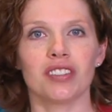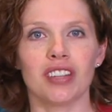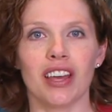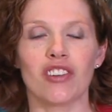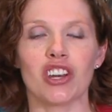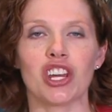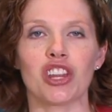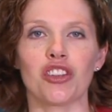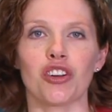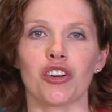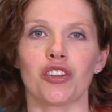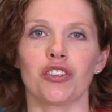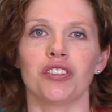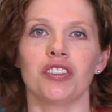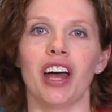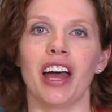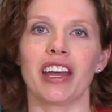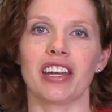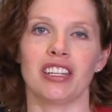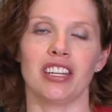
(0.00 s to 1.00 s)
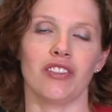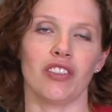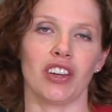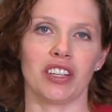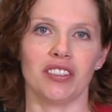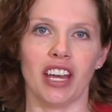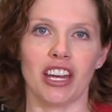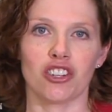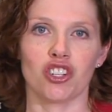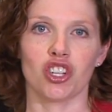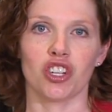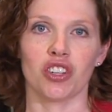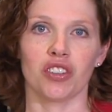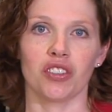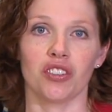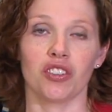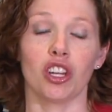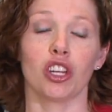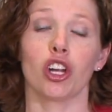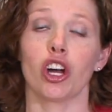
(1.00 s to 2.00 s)
73rd Scientific
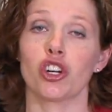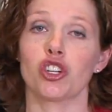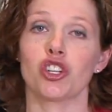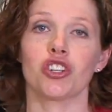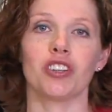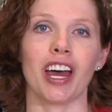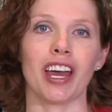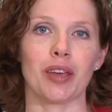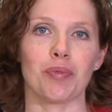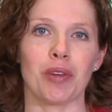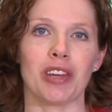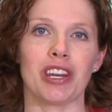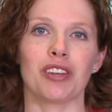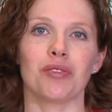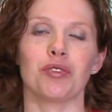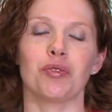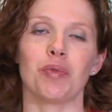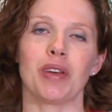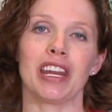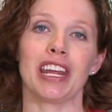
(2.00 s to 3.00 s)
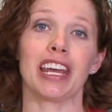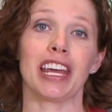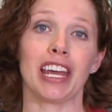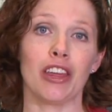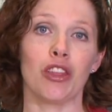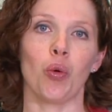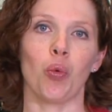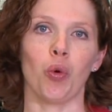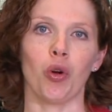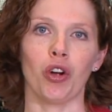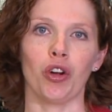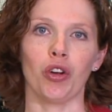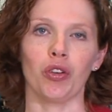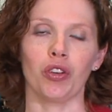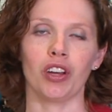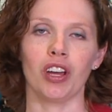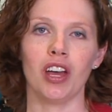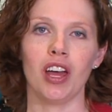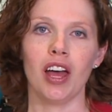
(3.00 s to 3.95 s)
Sessions, the largest diabetes meeting in the world.